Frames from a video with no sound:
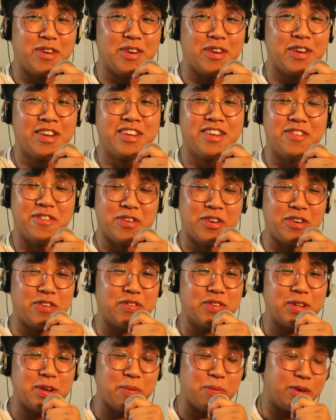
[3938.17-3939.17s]

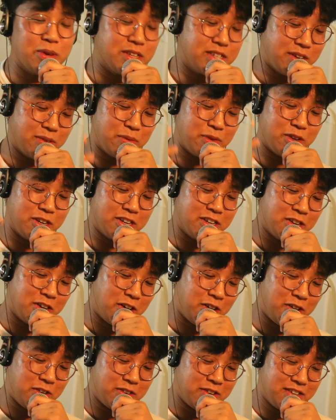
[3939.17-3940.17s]
Whatever that means. I'm an
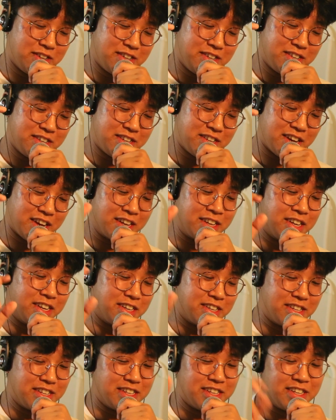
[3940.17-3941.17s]
adult
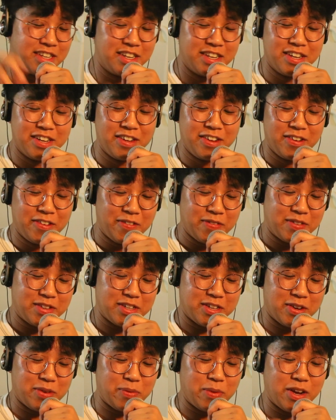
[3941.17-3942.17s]
technically, so
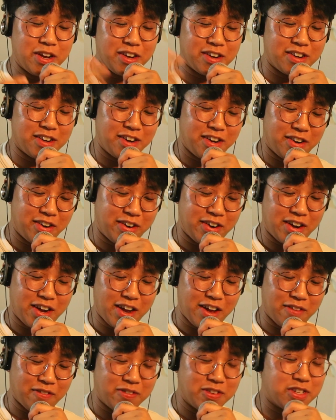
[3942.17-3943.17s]
I'm like, oh, I
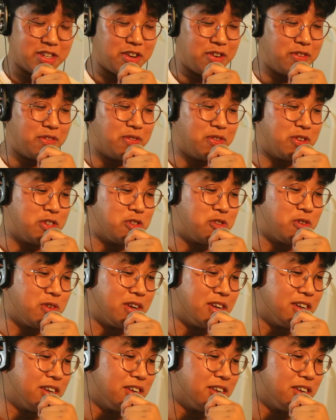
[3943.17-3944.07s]
have self restraint.